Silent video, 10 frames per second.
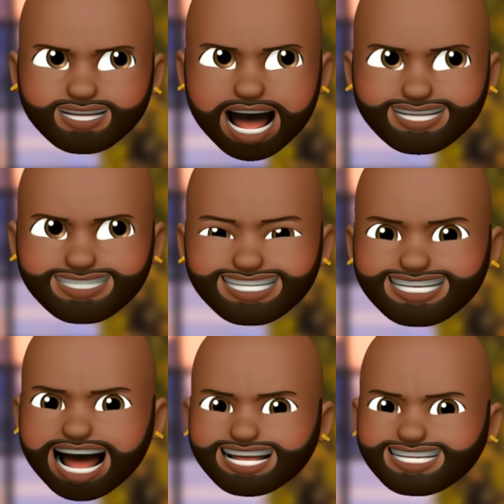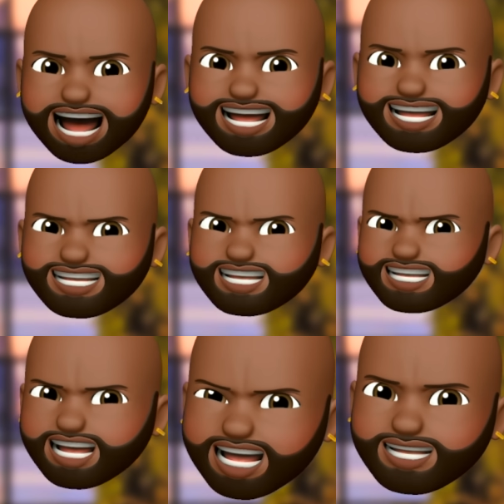No, actually, shady
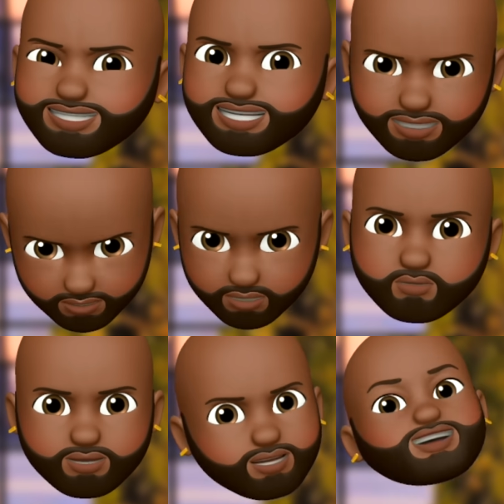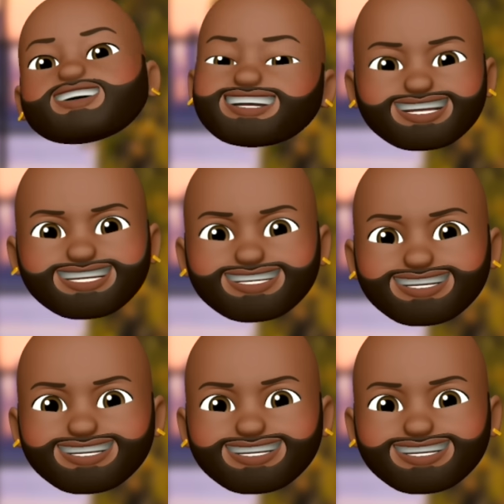she news contributors.